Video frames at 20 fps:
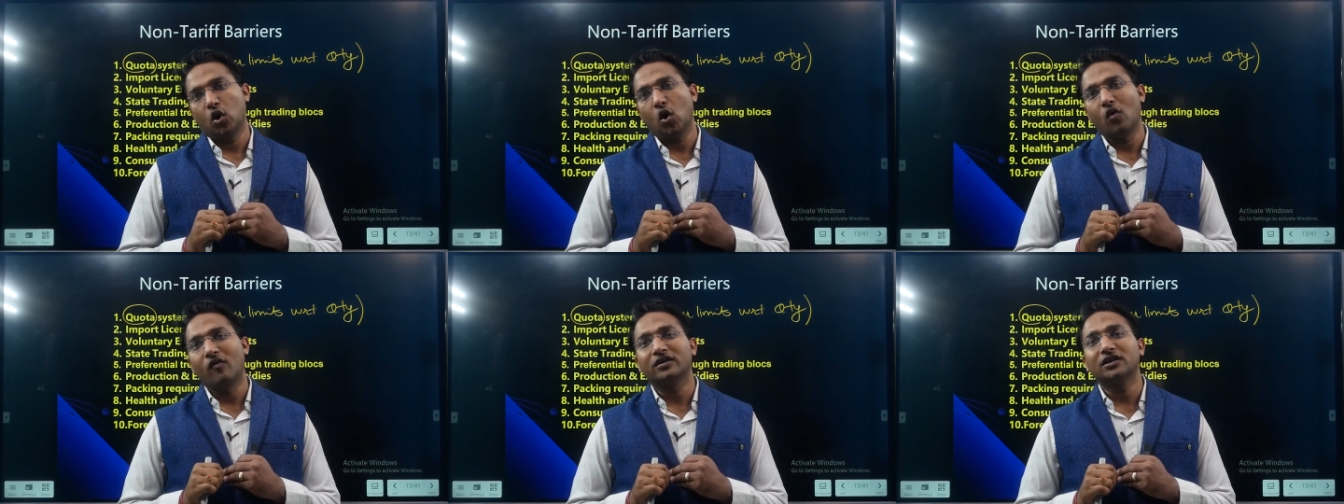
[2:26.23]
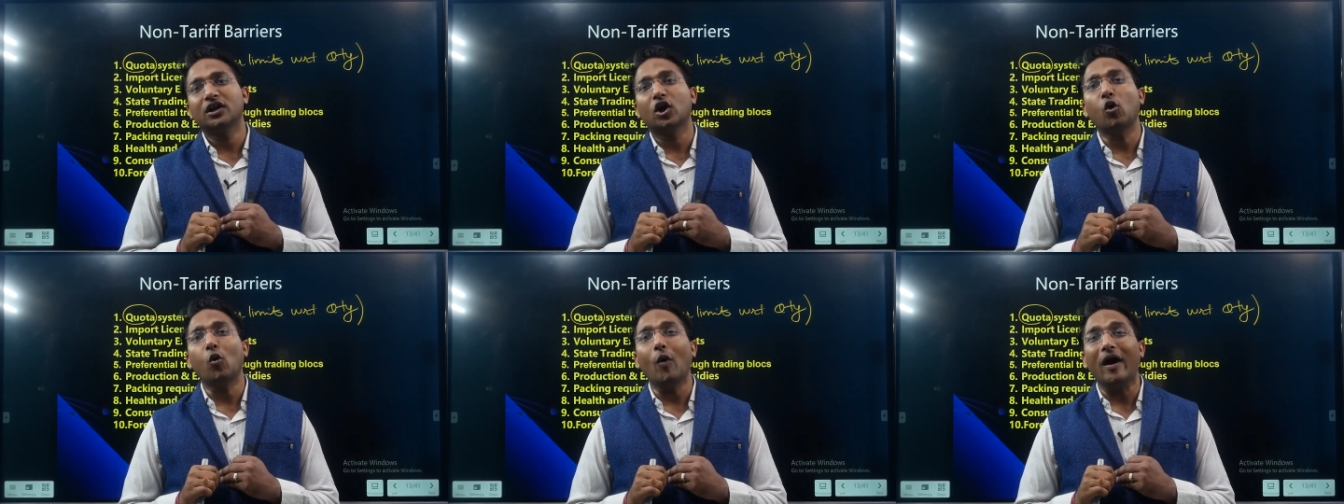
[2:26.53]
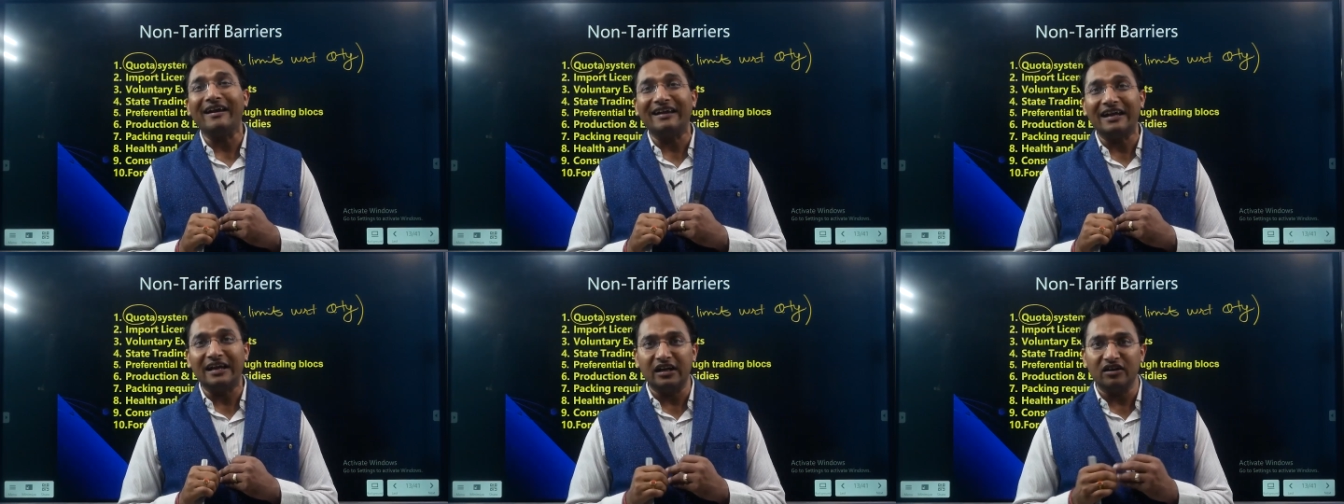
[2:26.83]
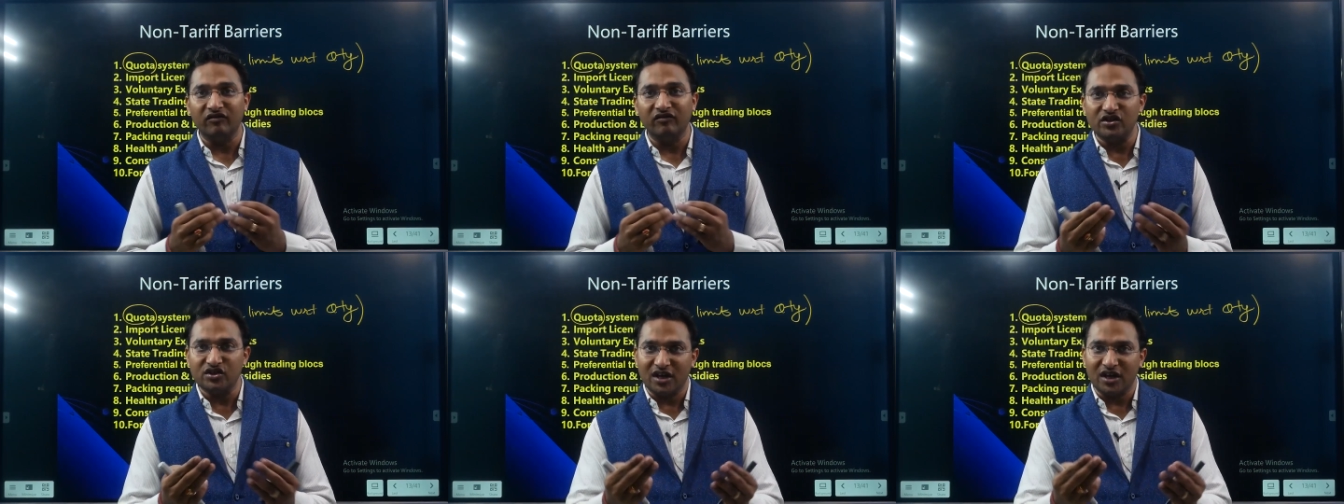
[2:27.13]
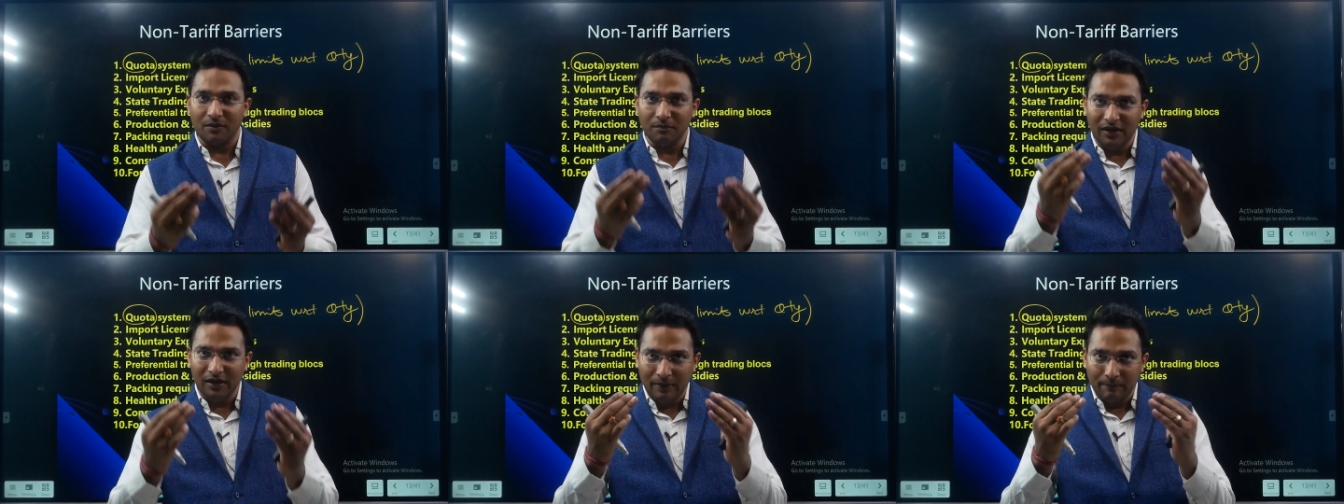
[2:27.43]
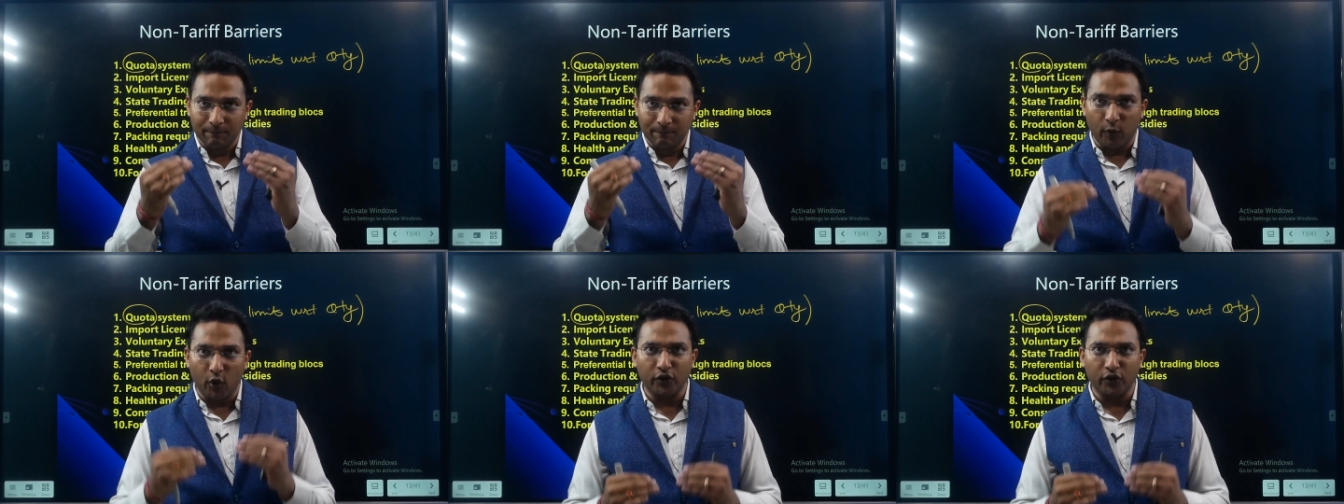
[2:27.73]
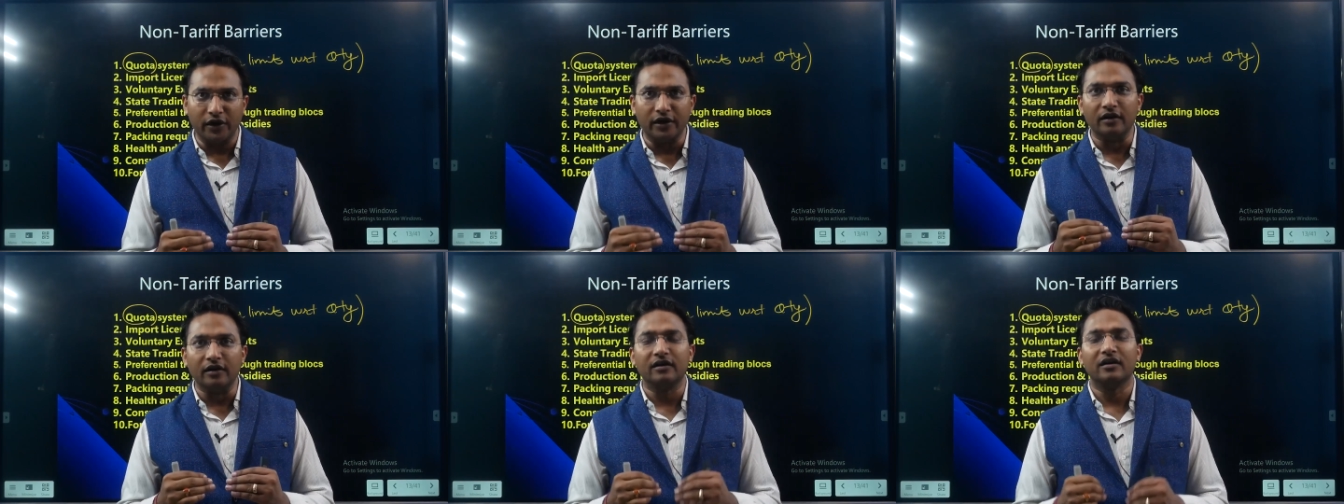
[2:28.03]
over the quantity which can be
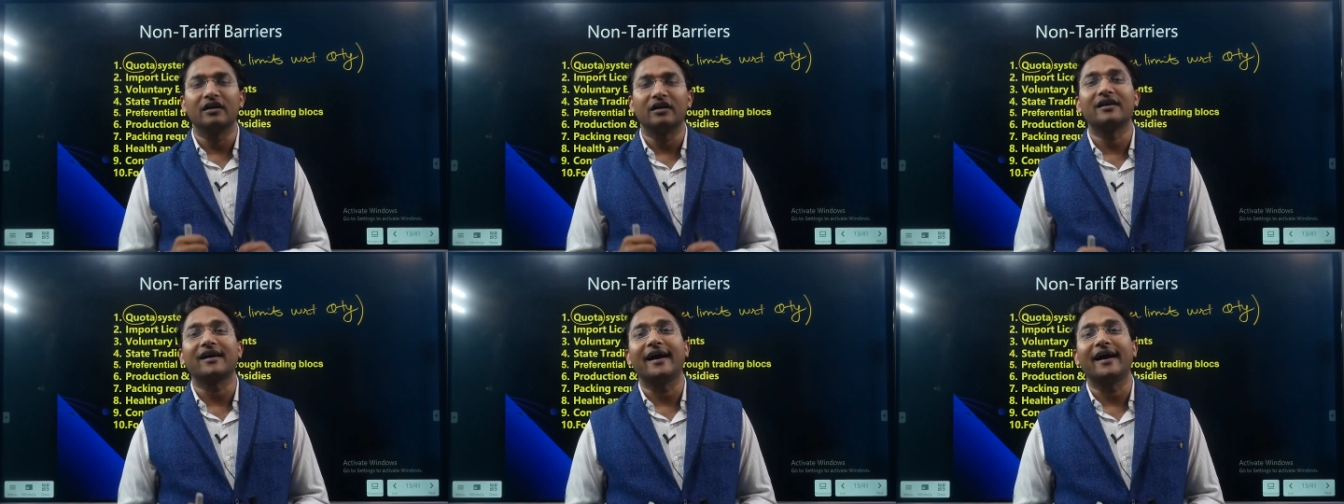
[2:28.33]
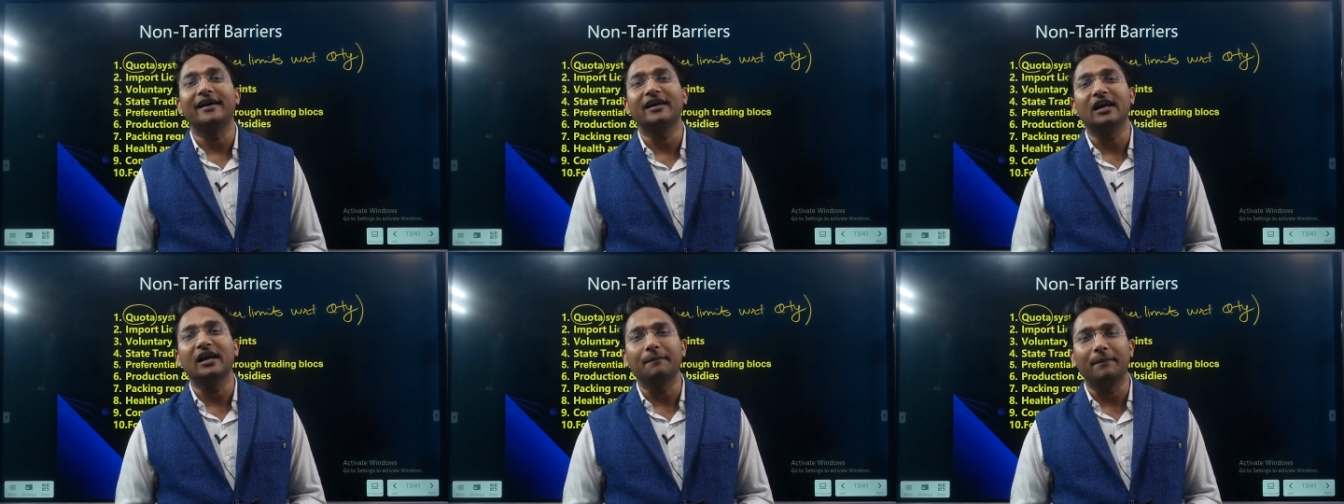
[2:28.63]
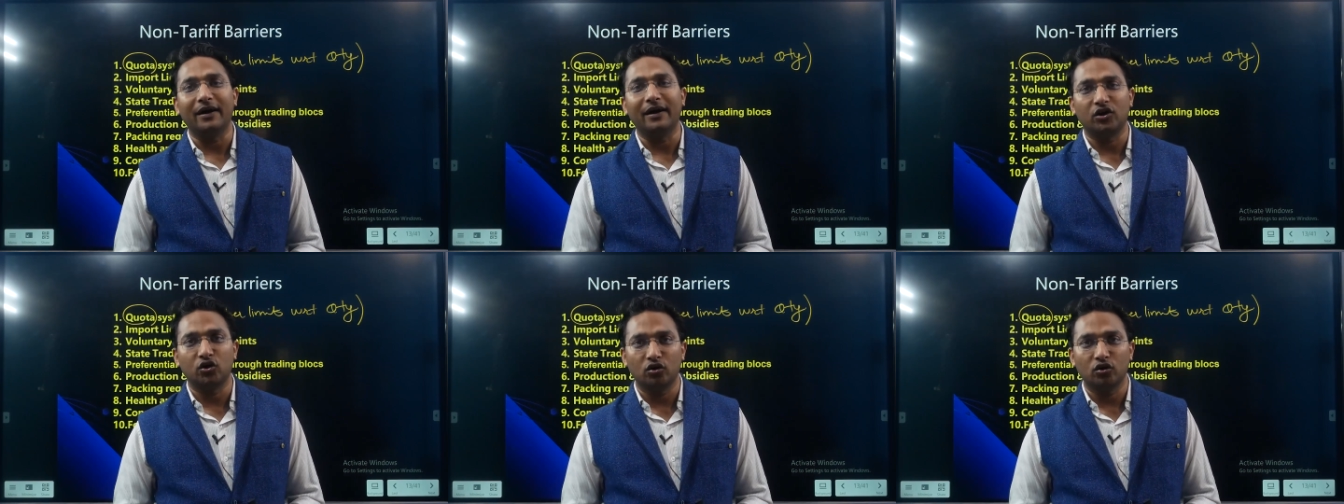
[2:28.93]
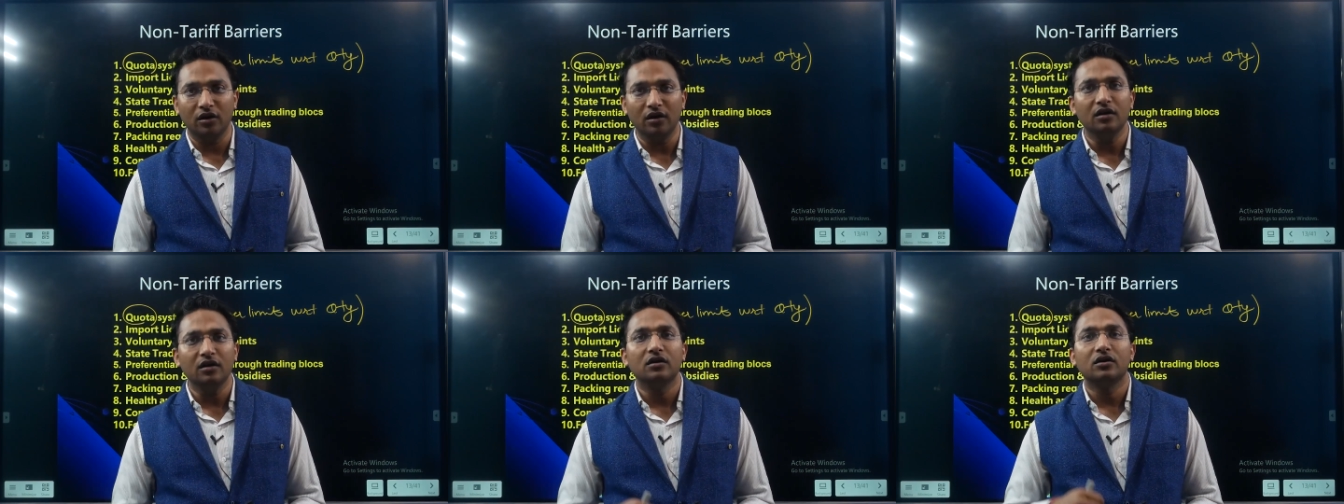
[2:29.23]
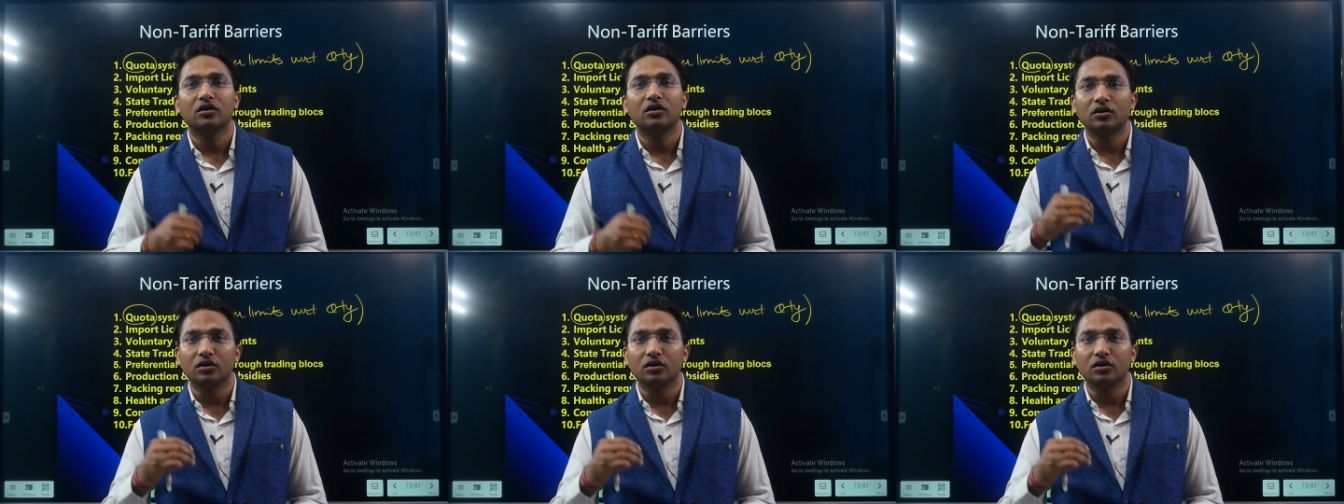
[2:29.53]
imported regarding a particular